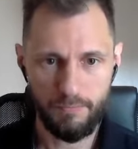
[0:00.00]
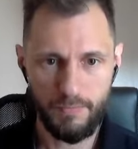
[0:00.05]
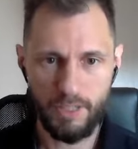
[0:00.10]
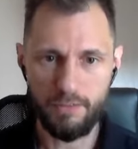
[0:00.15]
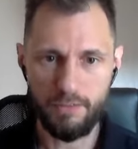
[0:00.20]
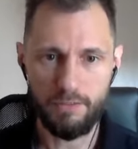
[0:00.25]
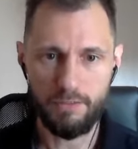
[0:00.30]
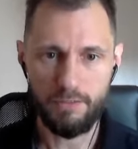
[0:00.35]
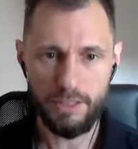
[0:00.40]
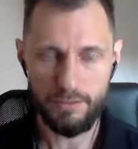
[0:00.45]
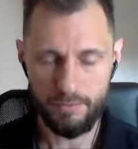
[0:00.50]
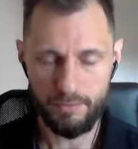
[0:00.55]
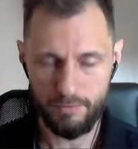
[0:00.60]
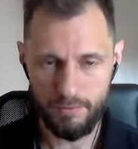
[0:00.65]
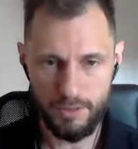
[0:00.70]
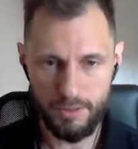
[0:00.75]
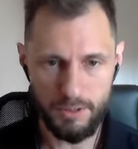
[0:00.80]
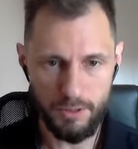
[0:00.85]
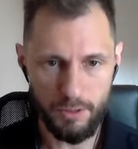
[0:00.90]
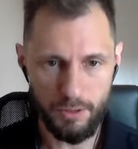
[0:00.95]
All right,
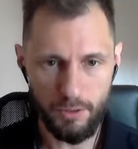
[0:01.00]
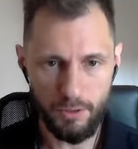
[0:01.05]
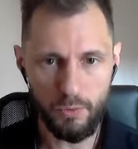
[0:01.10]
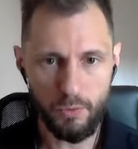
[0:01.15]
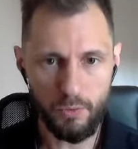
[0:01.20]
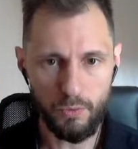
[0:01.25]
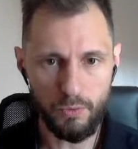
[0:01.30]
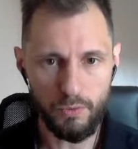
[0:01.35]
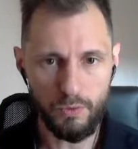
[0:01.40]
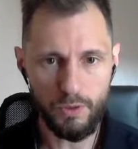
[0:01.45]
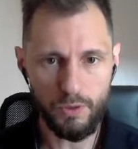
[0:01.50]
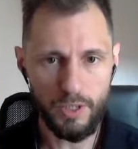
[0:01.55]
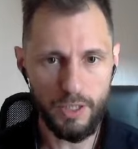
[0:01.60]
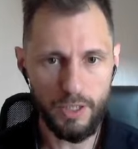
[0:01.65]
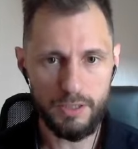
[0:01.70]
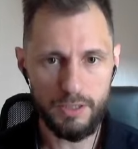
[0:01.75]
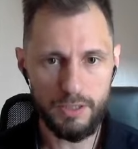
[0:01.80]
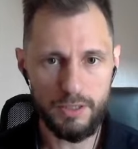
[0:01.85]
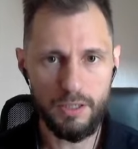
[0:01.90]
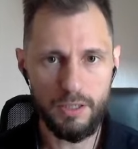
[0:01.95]
so
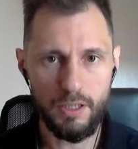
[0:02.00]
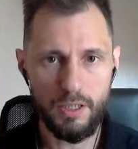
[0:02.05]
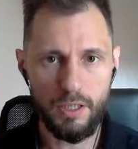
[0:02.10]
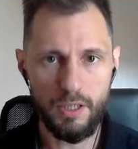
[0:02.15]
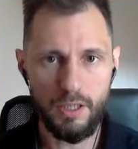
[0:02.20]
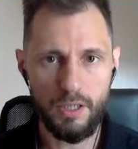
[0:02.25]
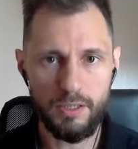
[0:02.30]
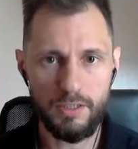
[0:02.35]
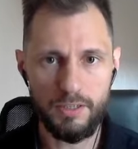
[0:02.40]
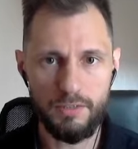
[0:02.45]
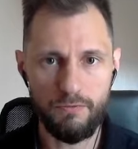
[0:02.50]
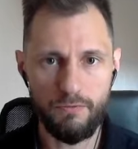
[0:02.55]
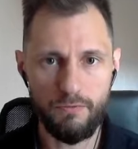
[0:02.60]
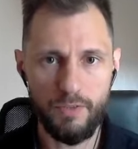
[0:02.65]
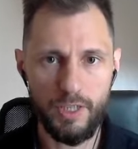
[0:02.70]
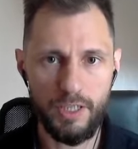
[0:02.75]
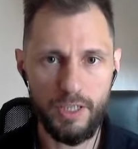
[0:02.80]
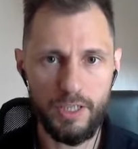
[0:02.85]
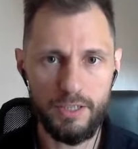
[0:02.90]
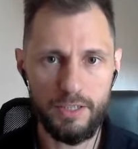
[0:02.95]
let's
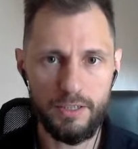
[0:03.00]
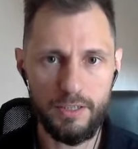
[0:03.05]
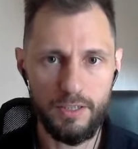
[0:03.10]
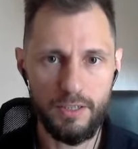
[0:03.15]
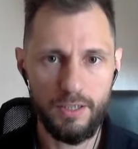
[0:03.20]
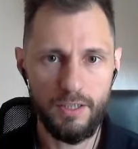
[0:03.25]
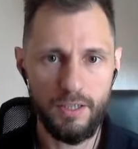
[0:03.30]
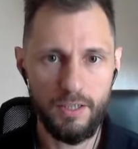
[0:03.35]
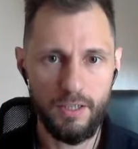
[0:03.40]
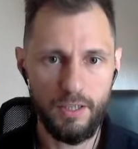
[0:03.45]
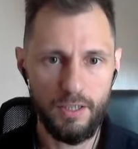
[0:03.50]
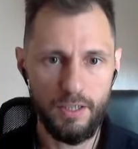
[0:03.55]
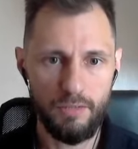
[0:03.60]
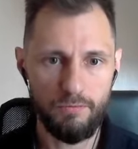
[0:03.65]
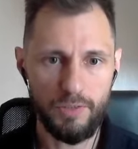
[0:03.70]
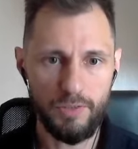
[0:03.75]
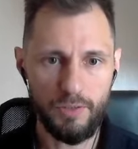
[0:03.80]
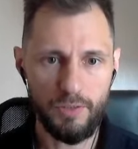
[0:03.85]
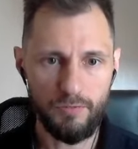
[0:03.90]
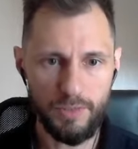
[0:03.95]
define
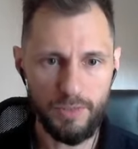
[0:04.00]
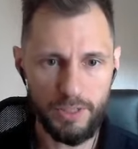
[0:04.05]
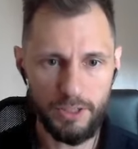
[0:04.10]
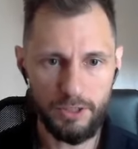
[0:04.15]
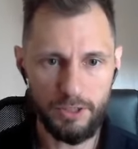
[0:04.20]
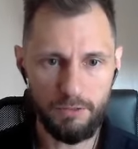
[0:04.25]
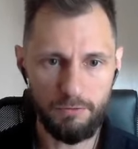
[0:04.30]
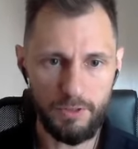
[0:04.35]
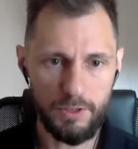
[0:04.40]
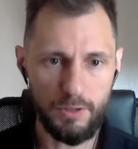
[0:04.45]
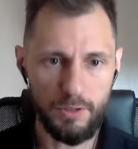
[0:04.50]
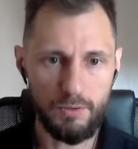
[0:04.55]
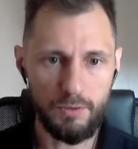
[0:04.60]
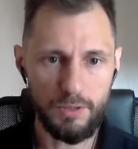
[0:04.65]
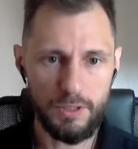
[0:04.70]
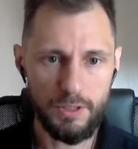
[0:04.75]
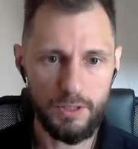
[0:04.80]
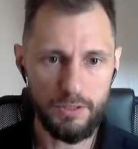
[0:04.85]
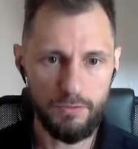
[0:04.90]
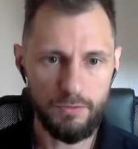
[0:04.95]
verification
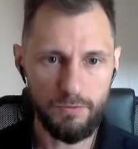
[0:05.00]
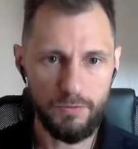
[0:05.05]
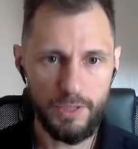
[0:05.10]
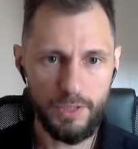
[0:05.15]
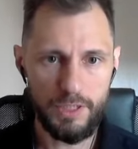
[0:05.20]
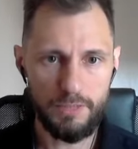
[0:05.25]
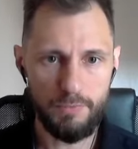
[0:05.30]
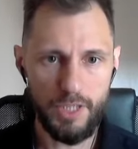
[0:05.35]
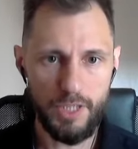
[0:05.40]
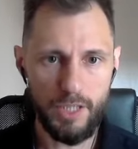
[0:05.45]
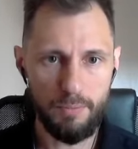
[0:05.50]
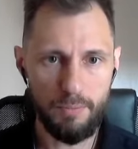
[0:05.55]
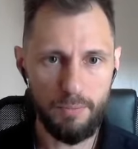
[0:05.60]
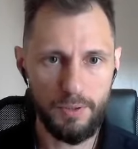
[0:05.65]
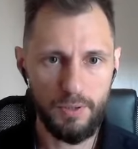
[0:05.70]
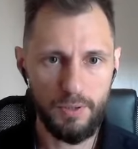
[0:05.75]
results in the phrase map.